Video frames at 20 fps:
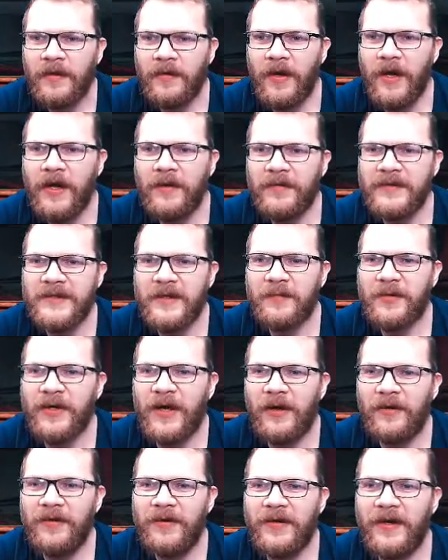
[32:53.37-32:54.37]
Hey, what's up,
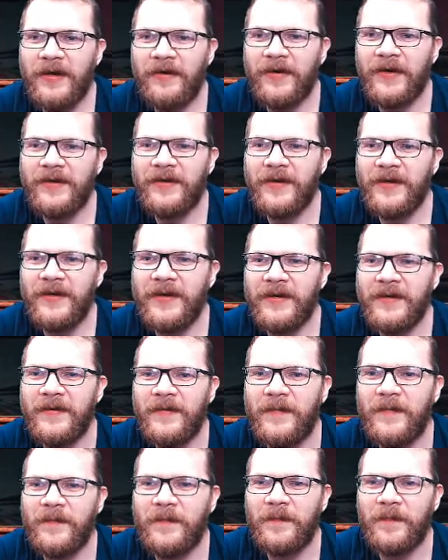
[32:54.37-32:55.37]
Growler? How are you doing?
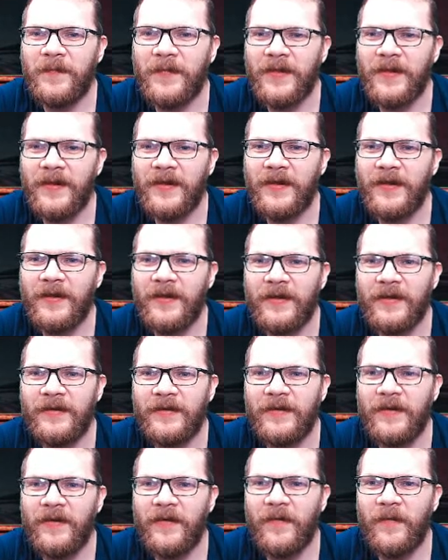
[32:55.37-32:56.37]

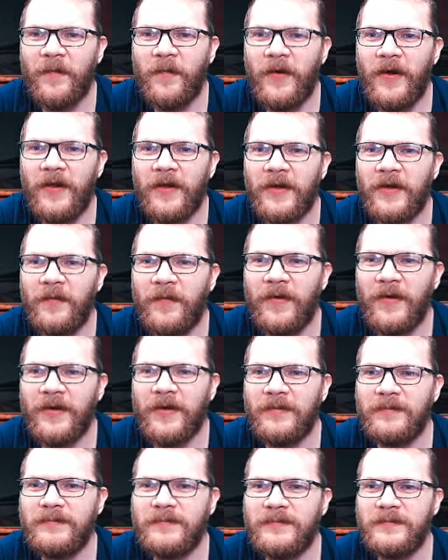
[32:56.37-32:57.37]
Welcome,
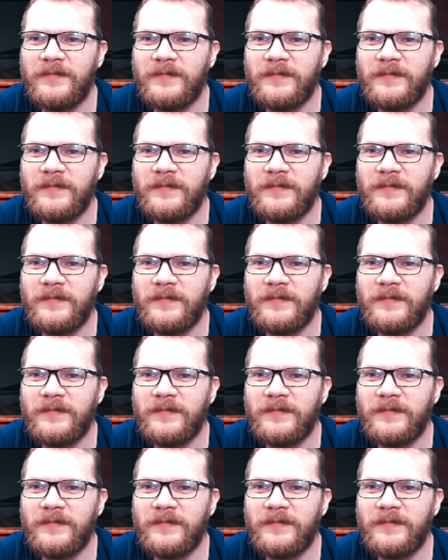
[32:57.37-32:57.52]
welcome.